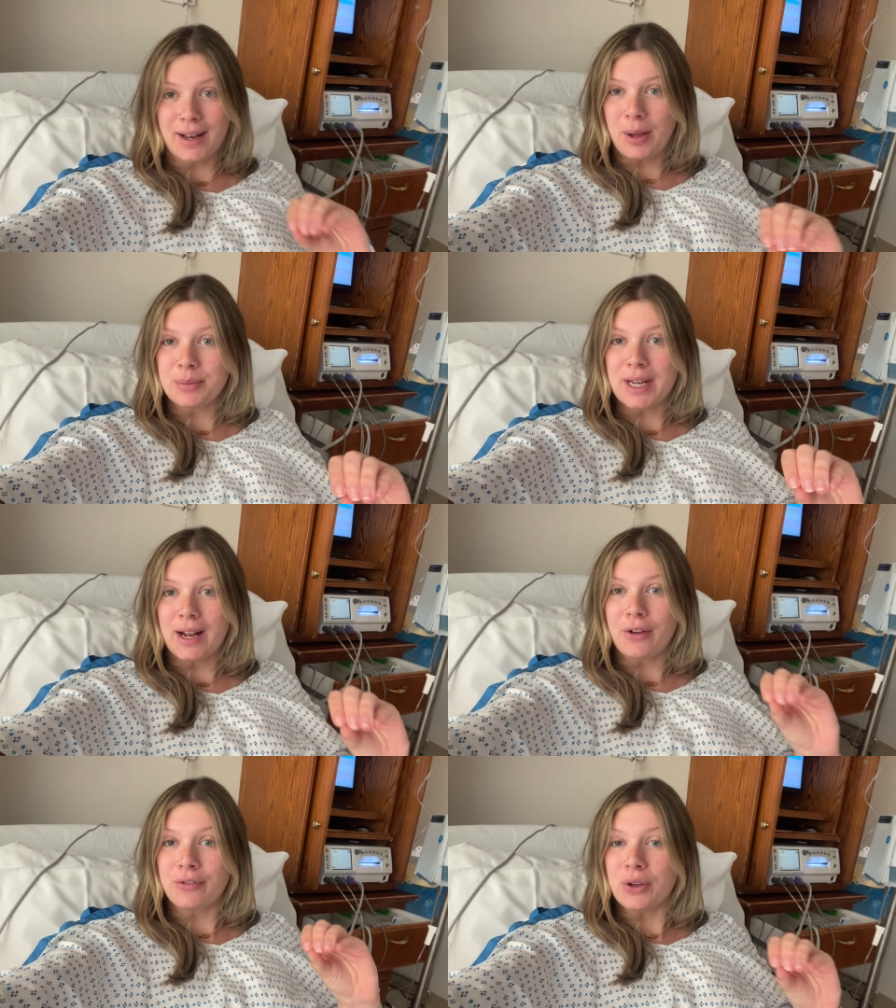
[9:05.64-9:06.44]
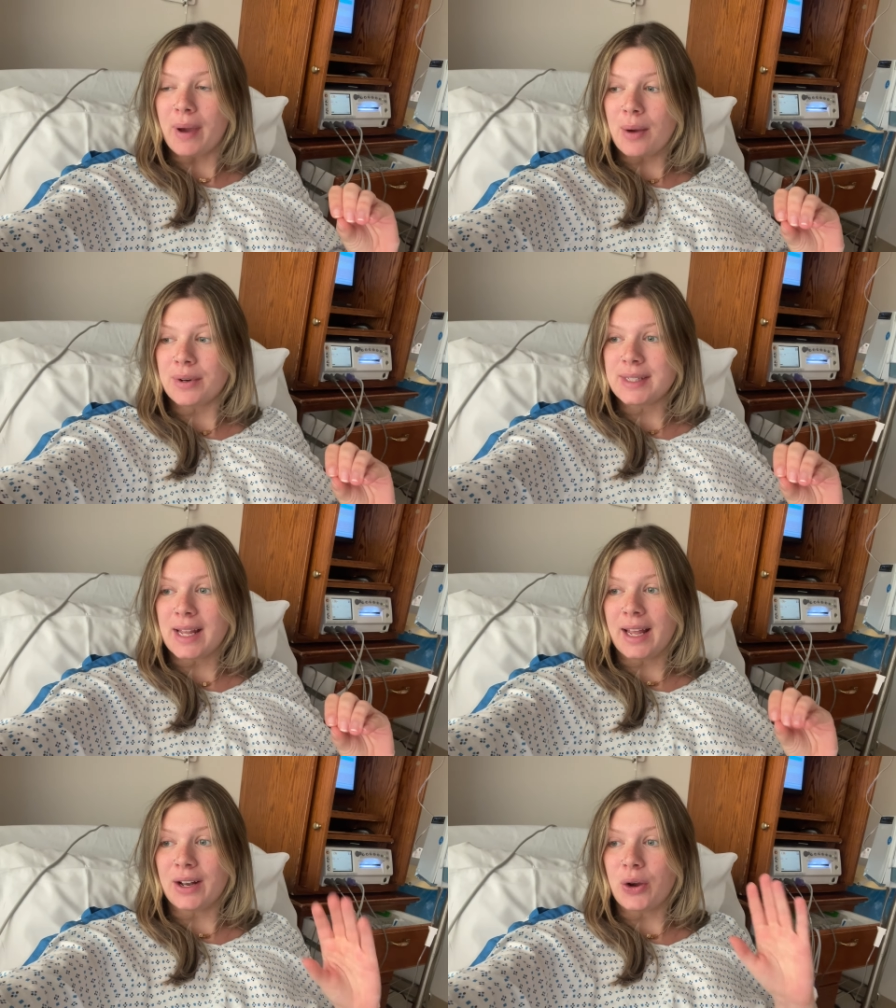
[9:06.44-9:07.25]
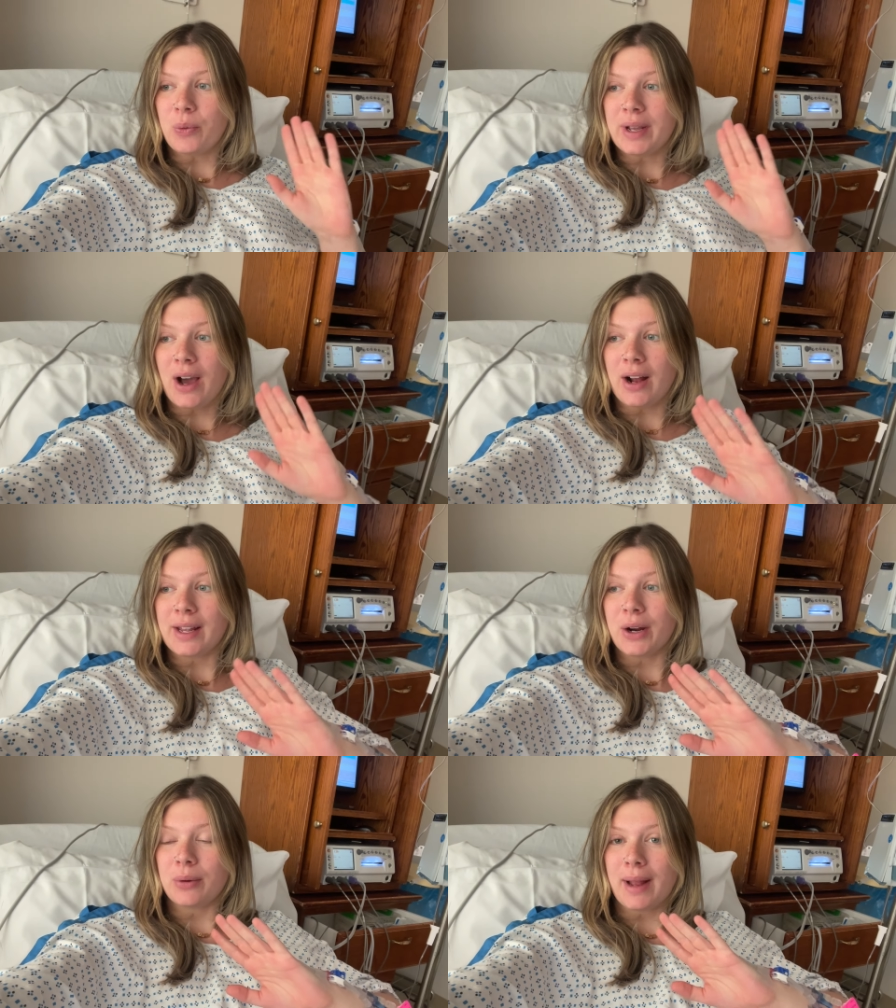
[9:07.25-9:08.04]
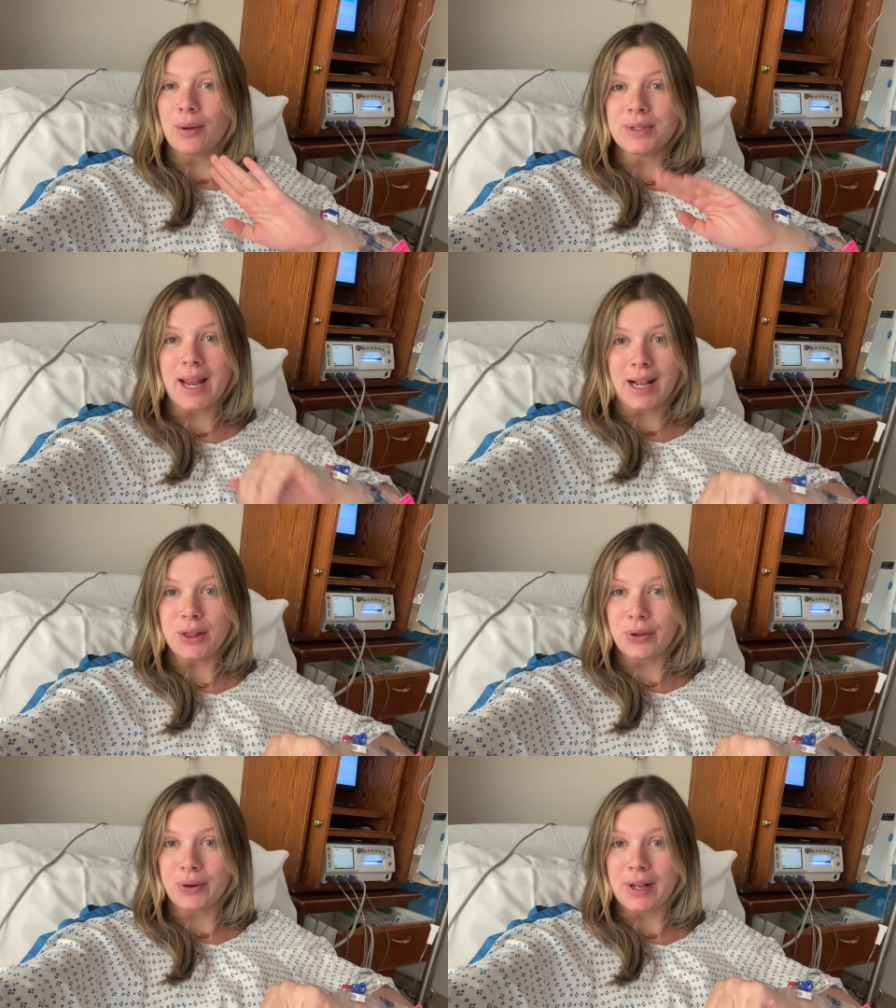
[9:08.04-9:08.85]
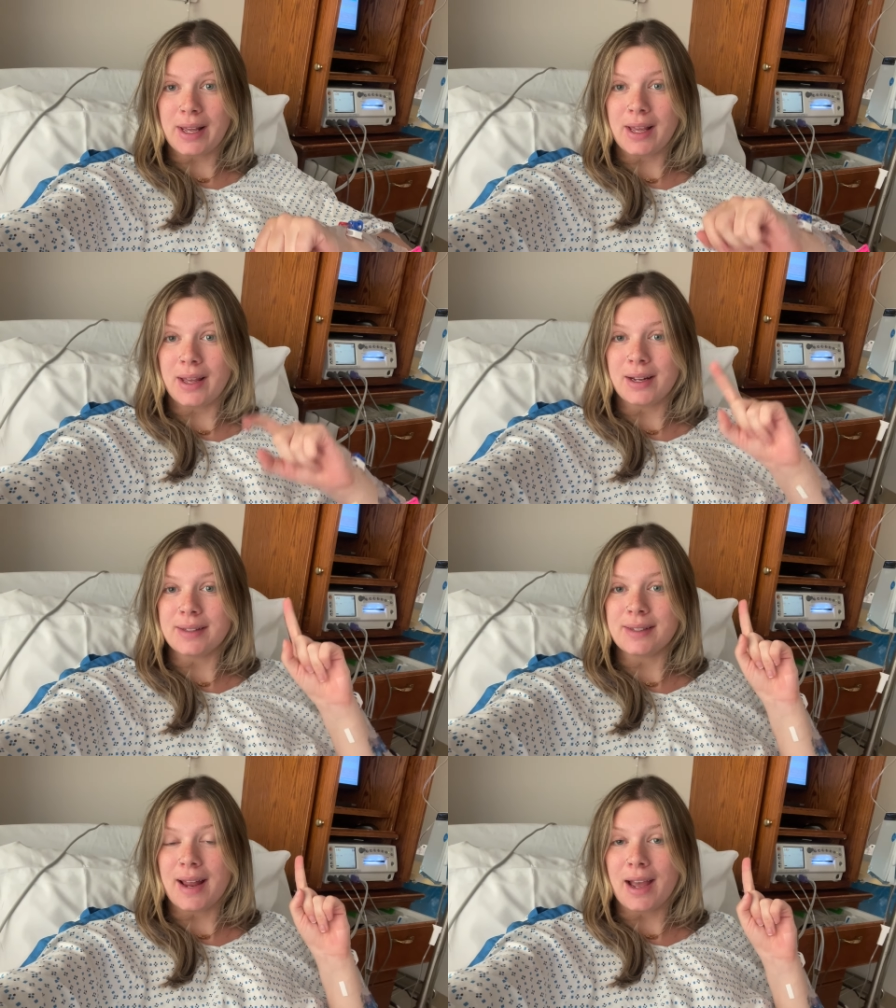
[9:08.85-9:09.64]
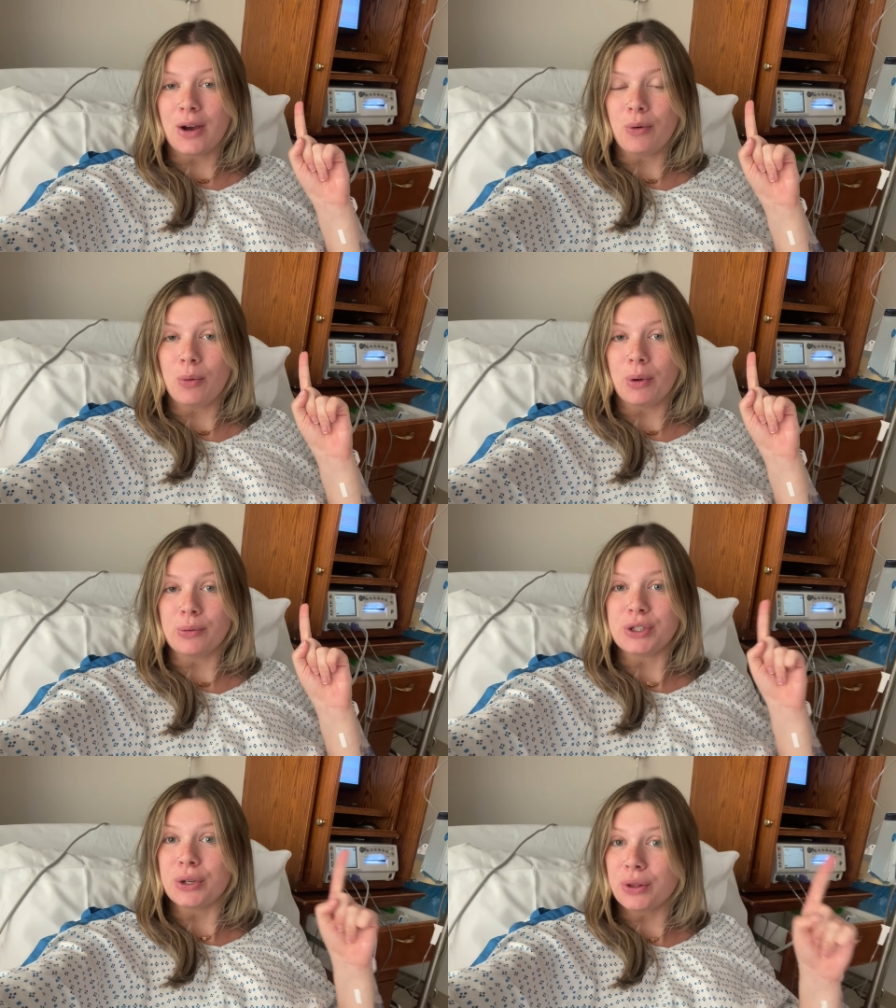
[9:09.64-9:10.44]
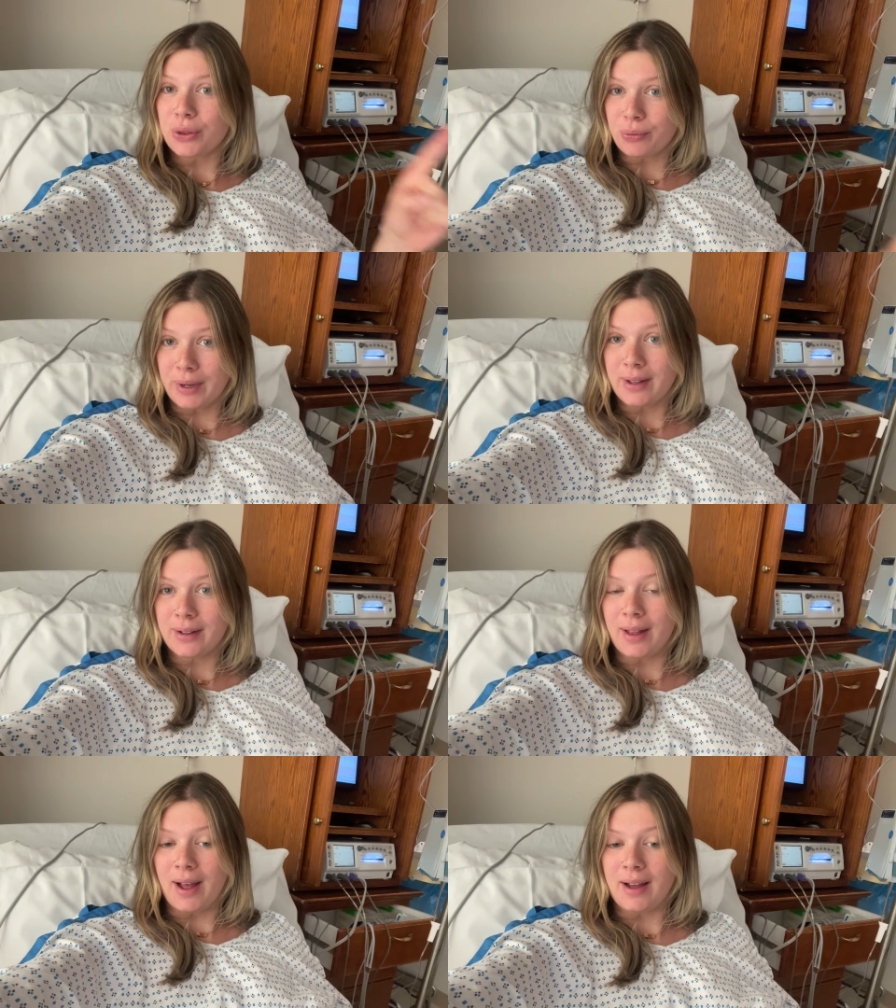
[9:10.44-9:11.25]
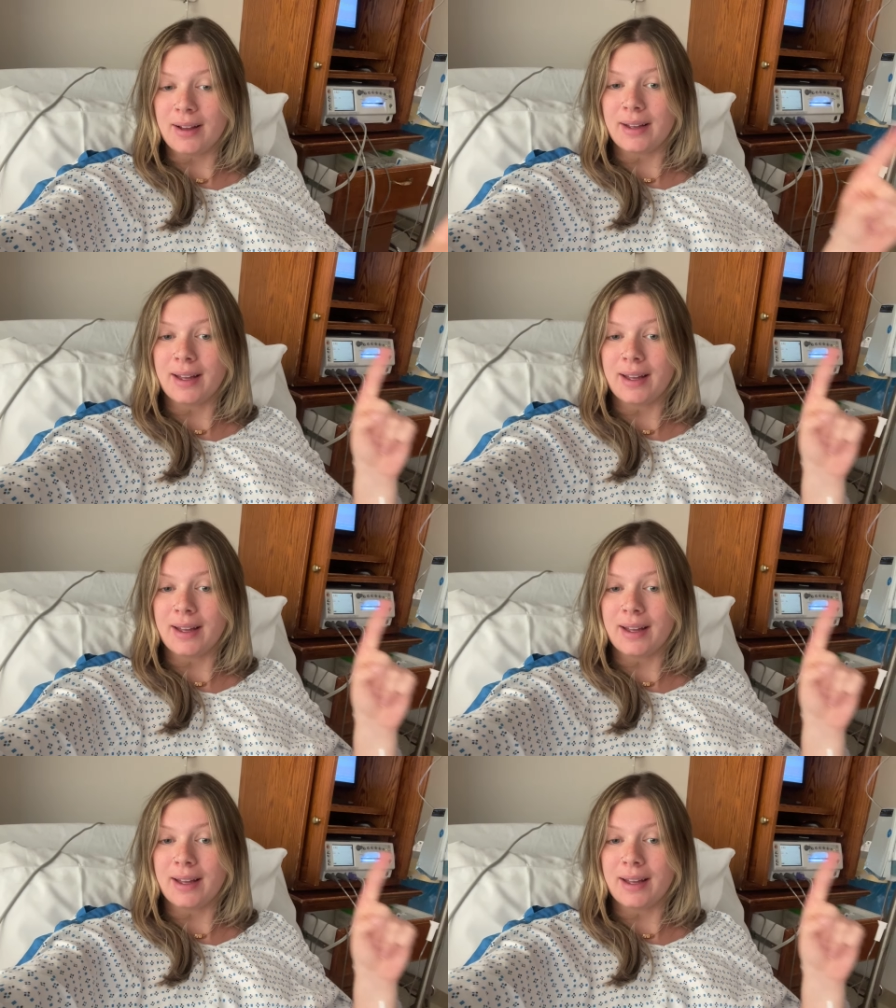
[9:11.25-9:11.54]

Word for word: update a few hours in. We got here around 8.30. It is now almost 3 o'clock.